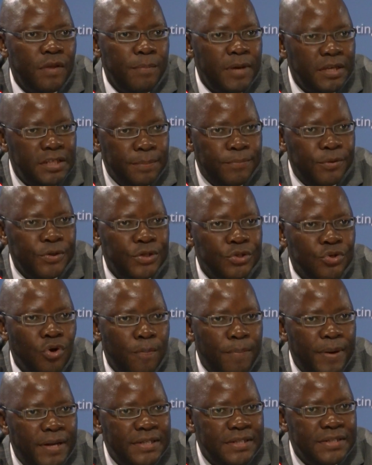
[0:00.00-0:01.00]
the major political
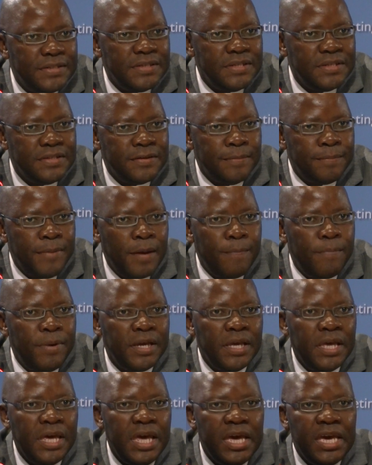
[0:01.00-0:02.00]
parties in Zimbabwe